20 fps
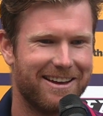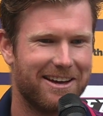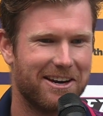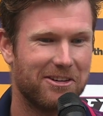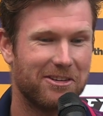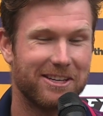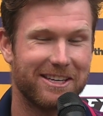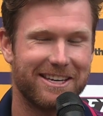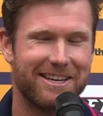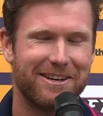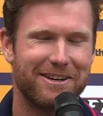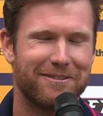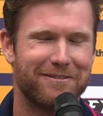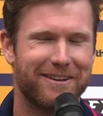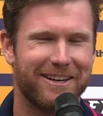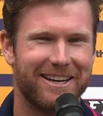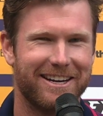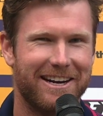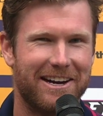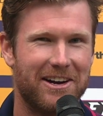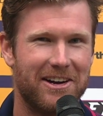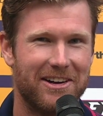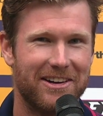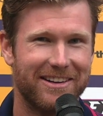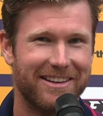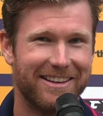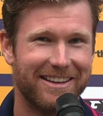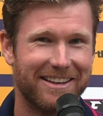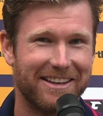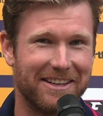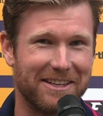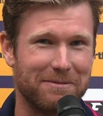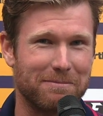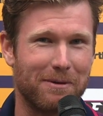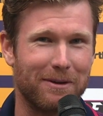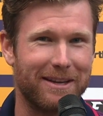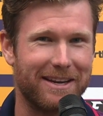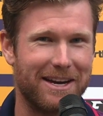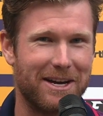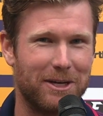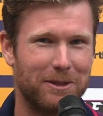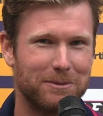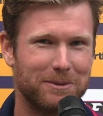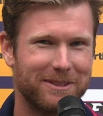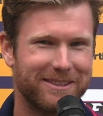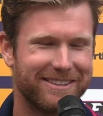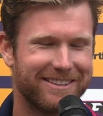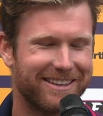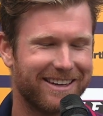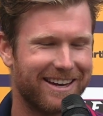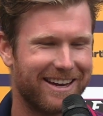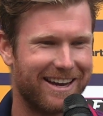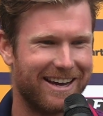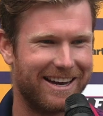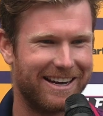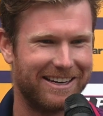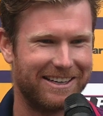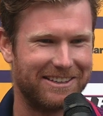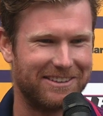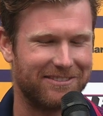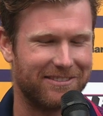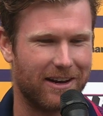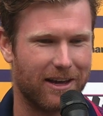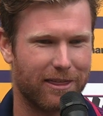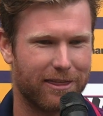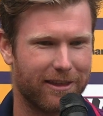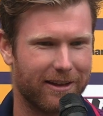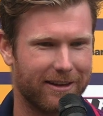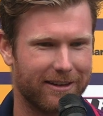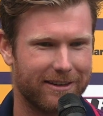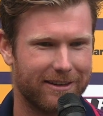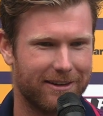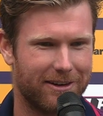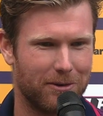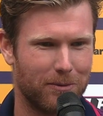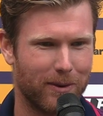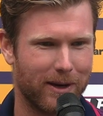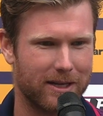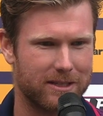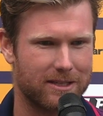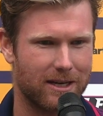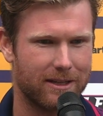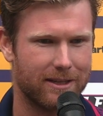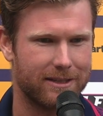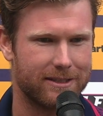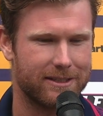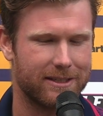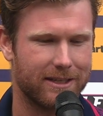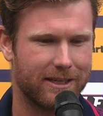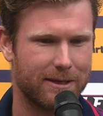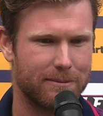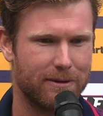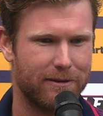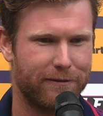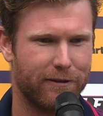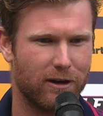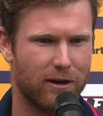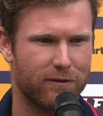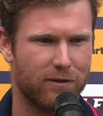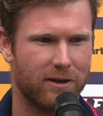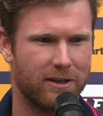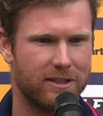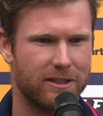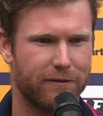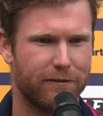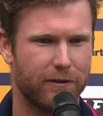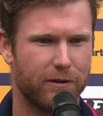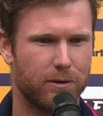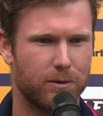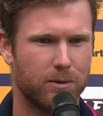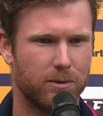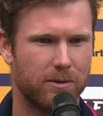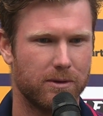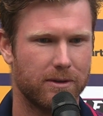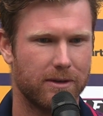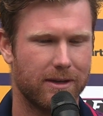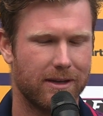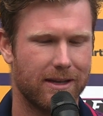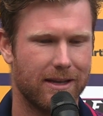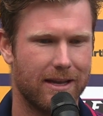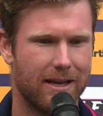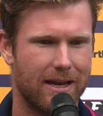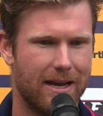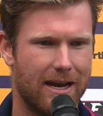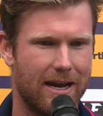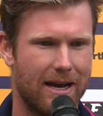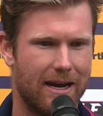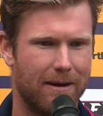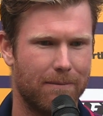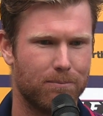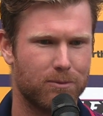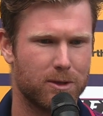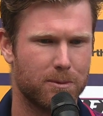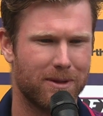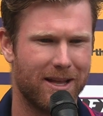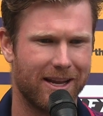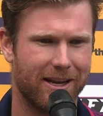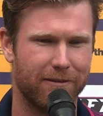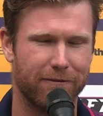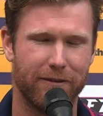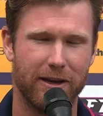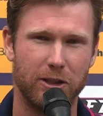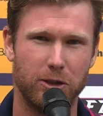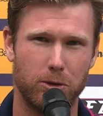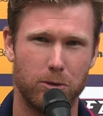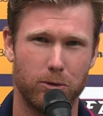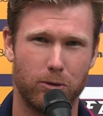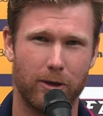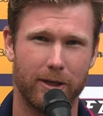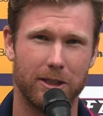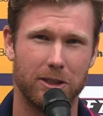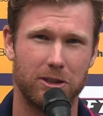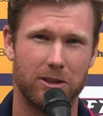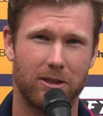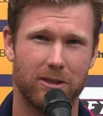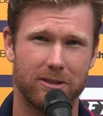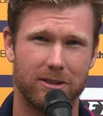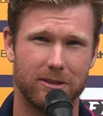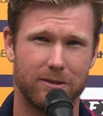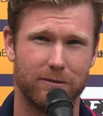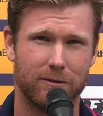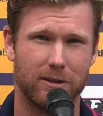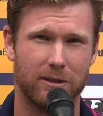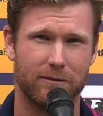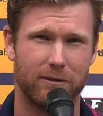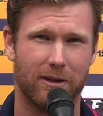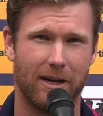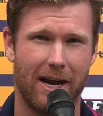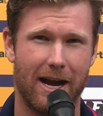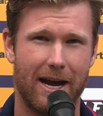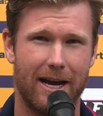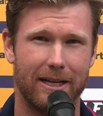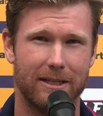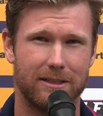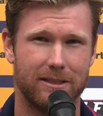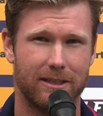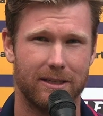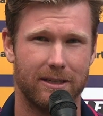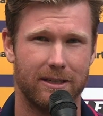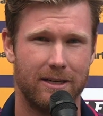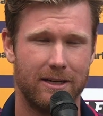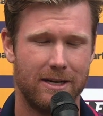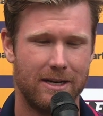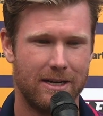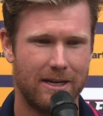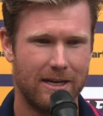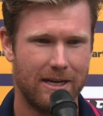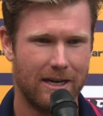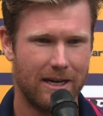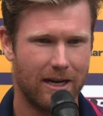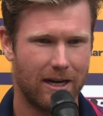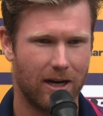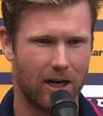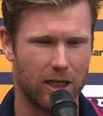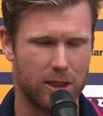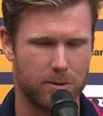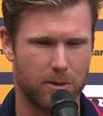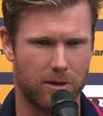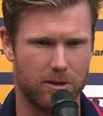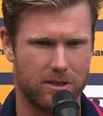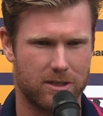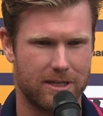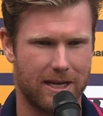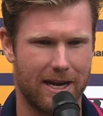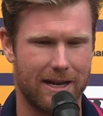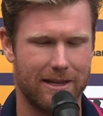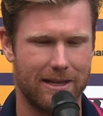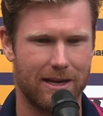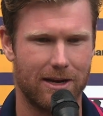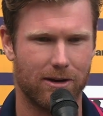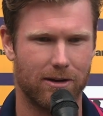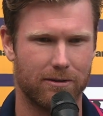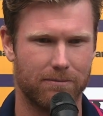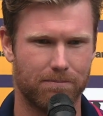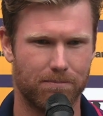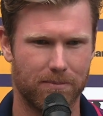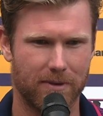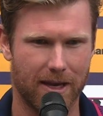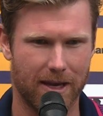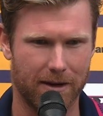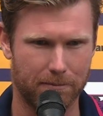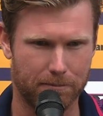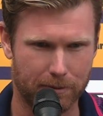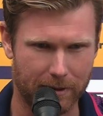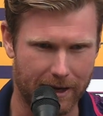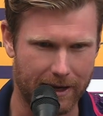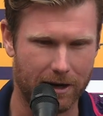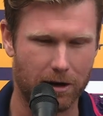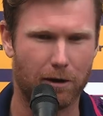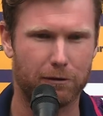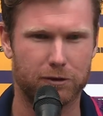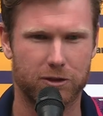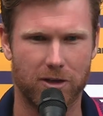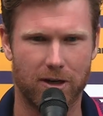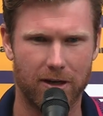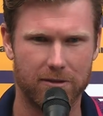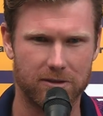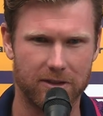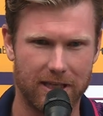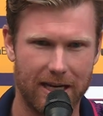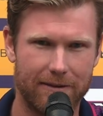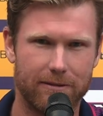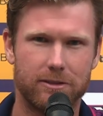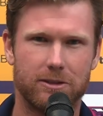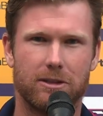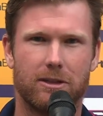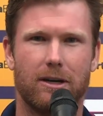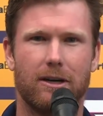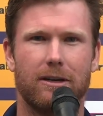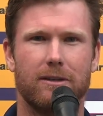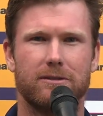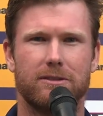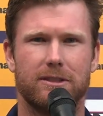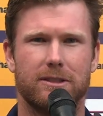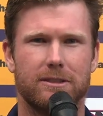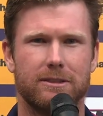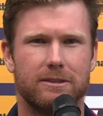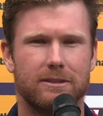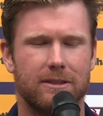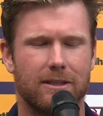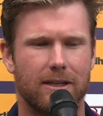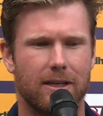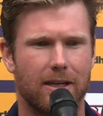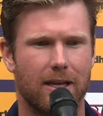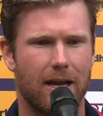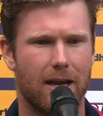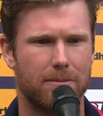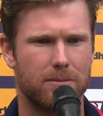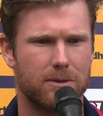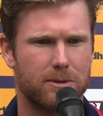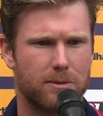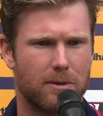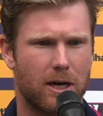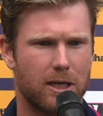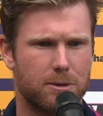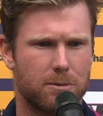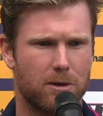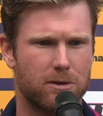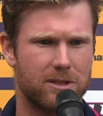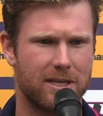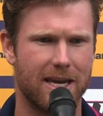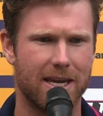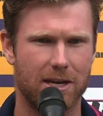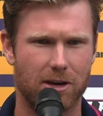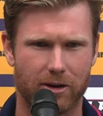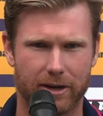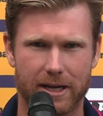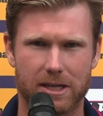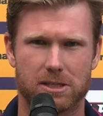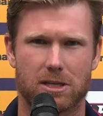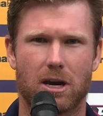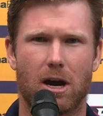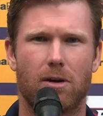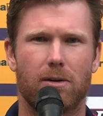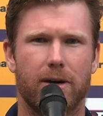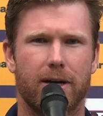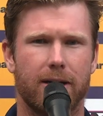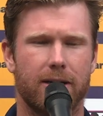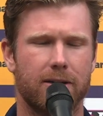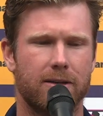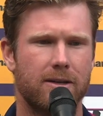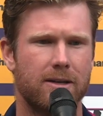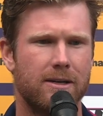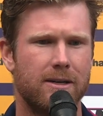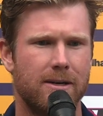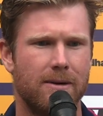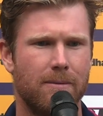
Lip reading: I don't really care if I get out. It really helps. I think on wickets like this, it can be very, very difficult to play conventional cricket shots. It's very, very hard to, I suppose, stand there and play off drives and cover drives, and I suppose get your innings going. And